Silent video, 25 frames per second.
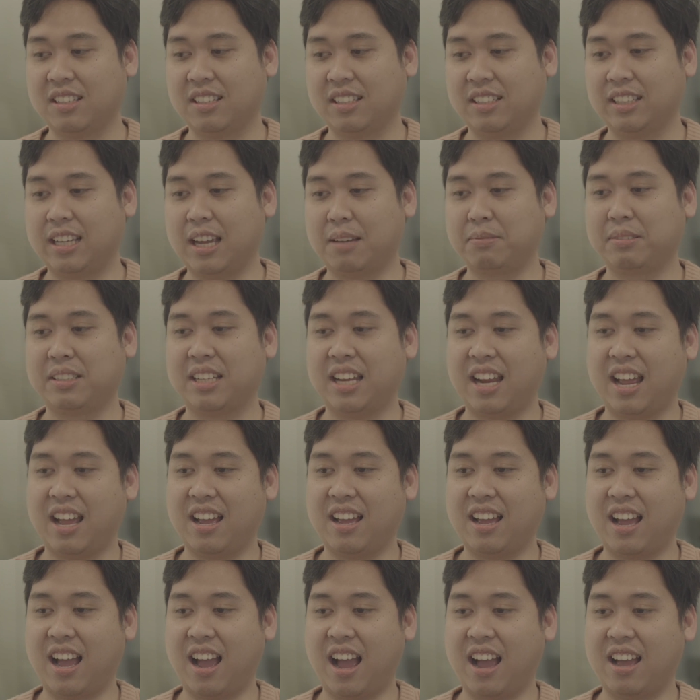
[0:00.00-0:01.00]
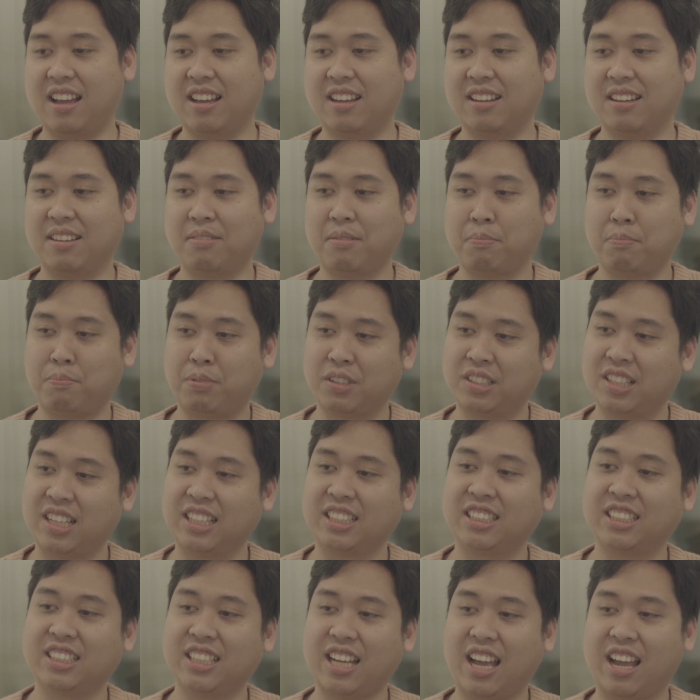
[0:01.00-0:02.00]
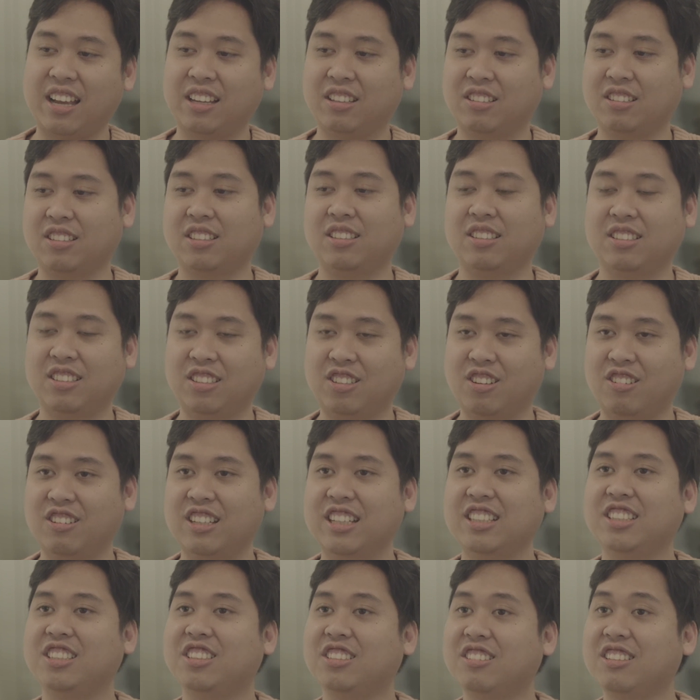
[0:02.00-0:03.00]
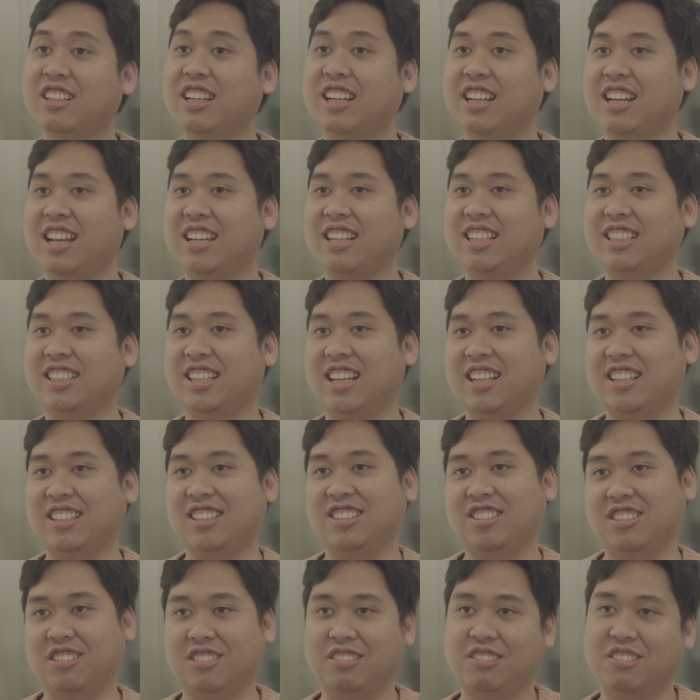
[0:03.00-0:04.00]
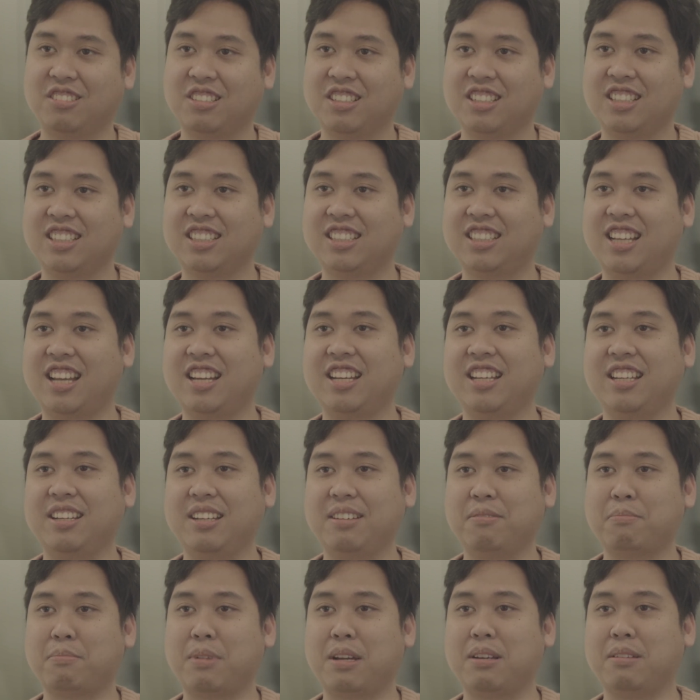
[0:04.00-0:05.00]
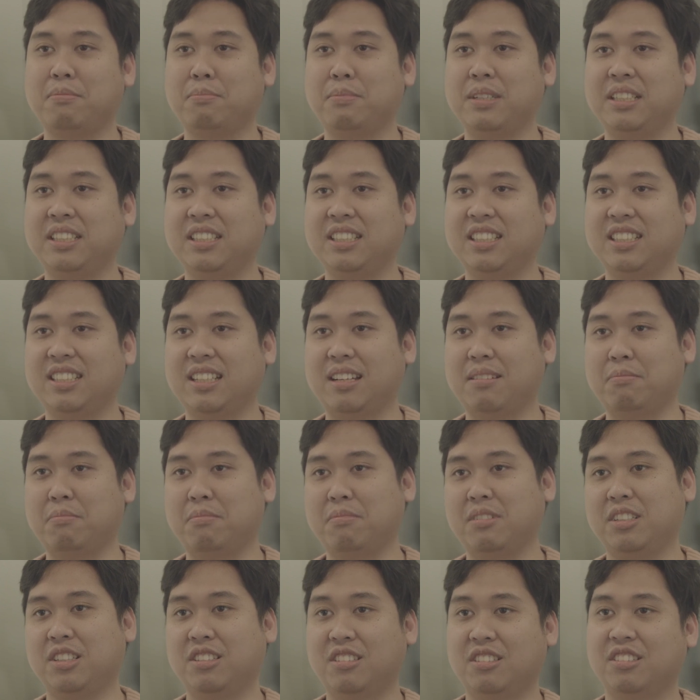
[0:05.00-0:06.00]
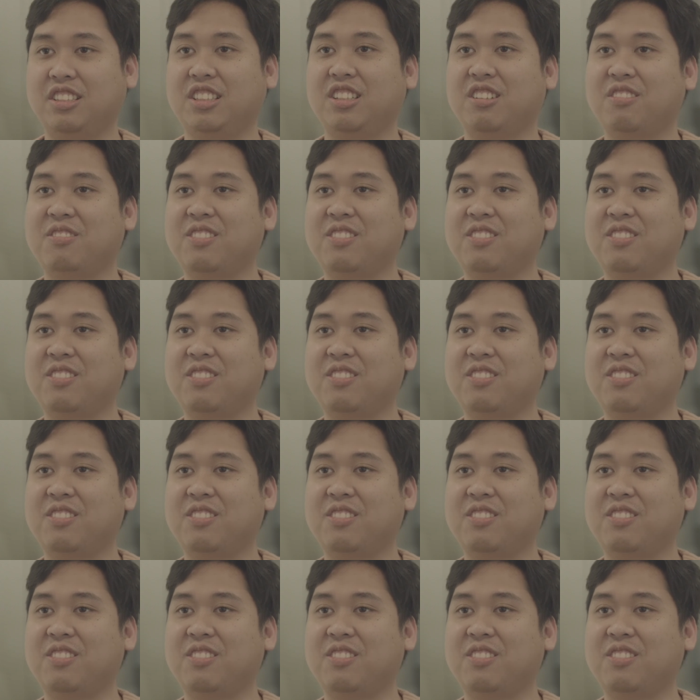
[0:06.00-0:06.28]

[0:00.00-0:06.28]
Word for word: gaps that potential that I could go into it, and I decided to study my business at University of